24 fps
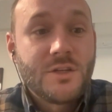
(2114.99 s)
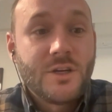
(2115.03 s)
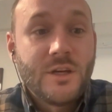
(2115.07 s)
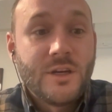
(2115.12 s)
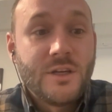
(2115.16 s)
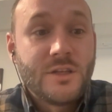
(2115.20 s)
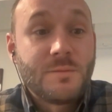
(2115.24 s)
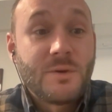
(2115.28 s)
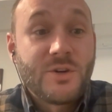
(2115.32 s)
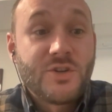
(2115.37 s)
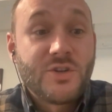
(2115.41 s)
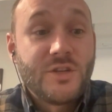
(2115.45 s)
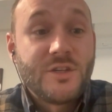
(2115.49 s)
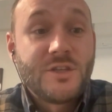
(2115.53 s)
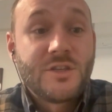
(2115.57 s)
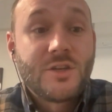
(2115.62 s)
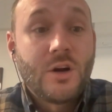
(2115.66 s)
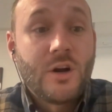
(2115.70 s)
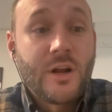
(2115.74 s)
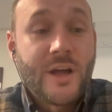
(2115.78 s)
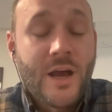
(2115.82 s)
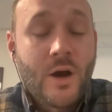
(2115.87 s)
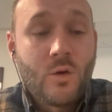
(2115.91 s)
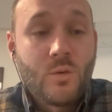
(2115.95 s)
especially
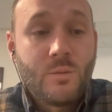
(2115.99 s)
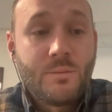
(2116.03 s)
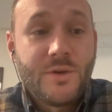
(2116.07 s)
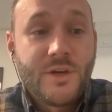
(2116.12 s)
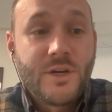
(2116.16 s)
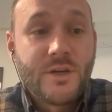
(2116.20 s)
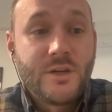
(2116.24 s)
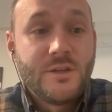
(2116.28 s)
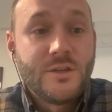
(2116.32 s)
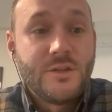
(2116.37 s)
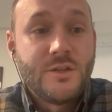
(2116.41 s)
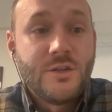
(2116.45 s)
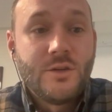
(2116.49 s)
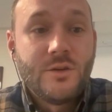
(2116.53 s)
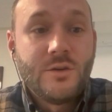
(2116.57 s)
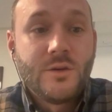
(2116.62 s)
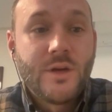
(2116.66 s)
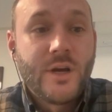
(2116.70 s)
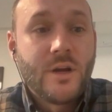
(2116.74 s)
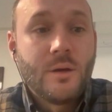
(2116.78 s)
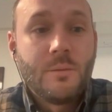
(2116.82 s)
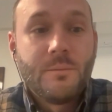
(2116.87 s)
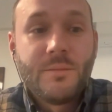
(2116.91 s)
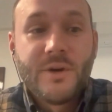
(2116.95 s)
starting out, because you
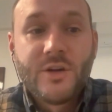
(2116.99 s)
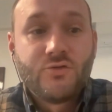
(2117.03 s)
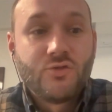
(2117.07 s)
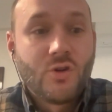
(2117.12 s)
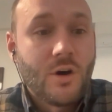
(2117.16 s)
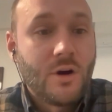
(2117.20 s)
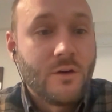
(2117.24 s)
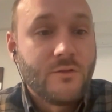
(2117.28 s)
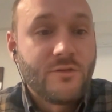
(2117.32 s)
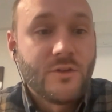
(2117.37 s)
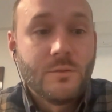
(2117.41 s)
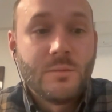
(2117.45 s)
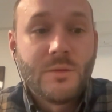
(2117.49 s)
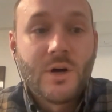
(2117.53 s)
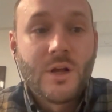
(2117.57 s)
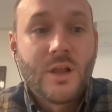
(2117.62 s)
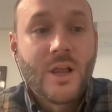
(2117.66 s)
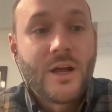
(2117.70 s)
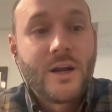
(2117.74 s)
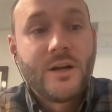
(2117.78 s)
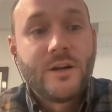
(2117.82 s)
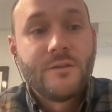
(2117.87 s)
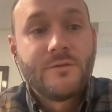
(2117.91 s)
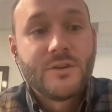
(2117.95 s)
get a big draw from a
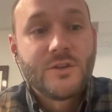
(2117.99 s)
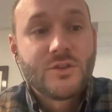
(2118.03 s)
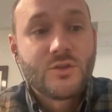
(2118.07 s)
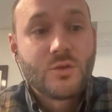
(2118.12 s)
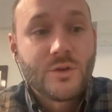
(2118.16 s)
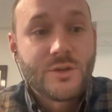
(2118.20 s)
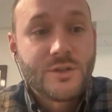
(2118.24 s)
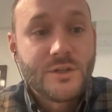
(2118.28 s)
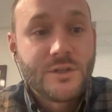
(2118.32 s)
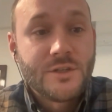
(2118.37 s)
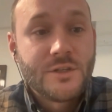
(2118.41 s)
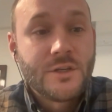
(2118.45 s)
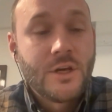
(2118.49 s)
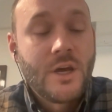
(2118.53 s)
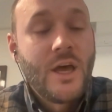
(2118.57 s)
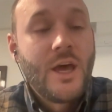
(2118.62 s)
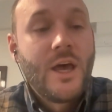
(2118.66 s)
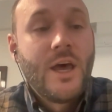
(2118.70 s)
lot of different sources.